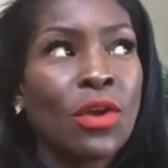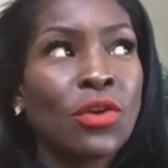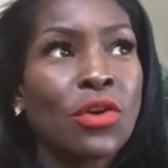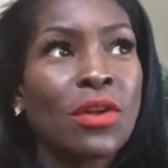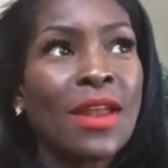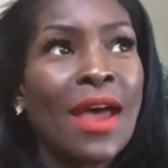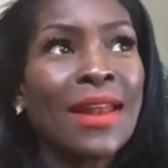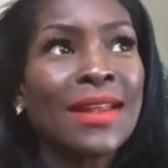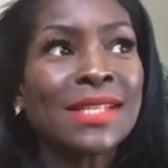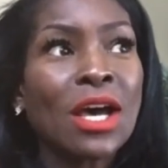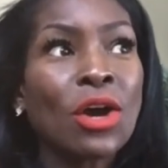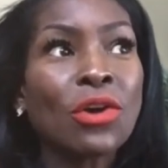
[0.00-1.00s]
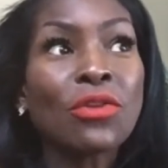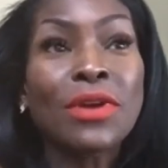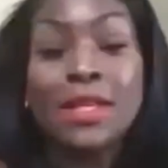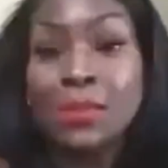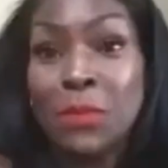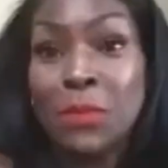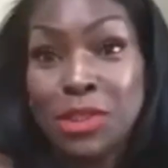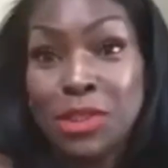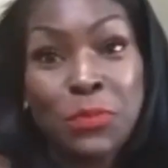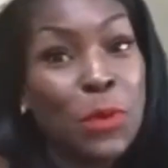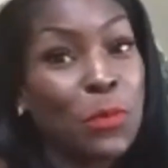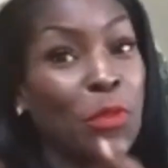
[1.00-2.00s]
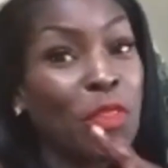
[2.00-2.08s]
not as hungry as much as people